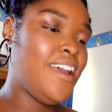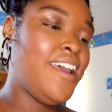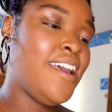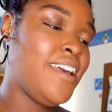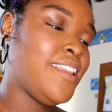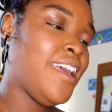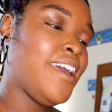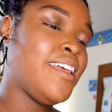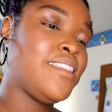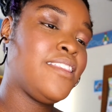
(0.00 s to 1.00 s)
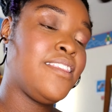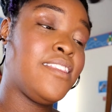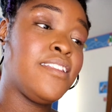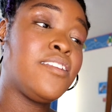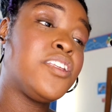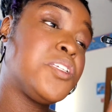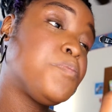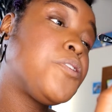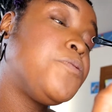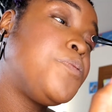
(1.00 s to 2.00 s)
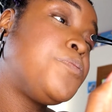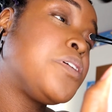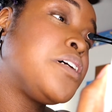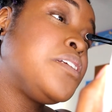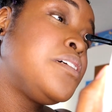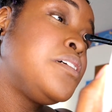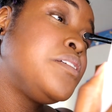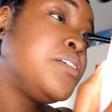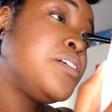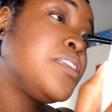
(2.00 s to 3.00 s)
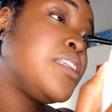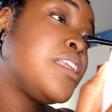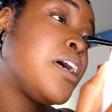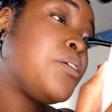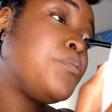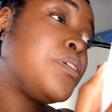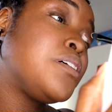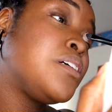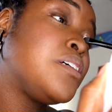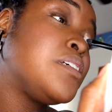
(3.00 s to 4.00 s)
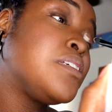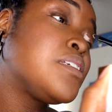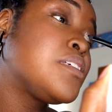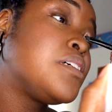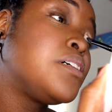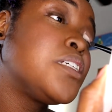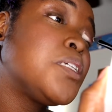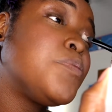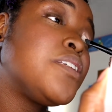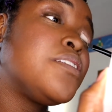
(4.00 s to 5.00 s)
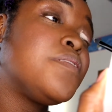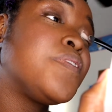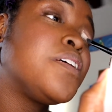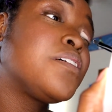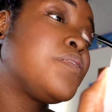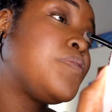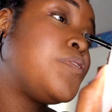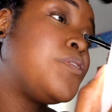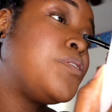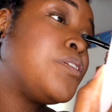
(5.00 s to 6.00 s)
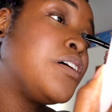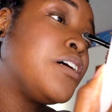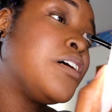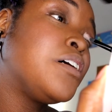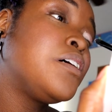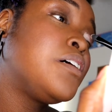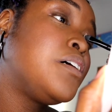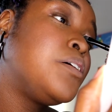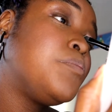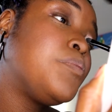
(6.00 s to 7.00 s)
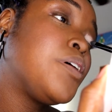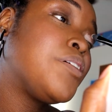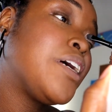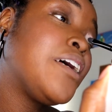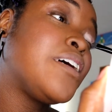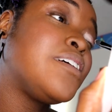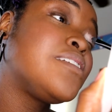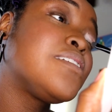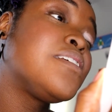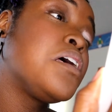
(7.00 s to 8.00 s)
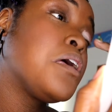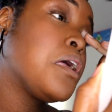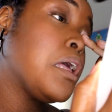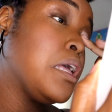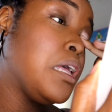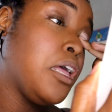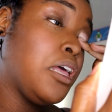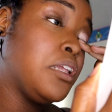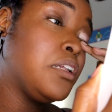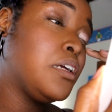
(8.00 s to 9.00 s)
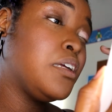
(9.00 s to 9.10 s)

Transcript: and they had this purple one that was specific for brown eyes. And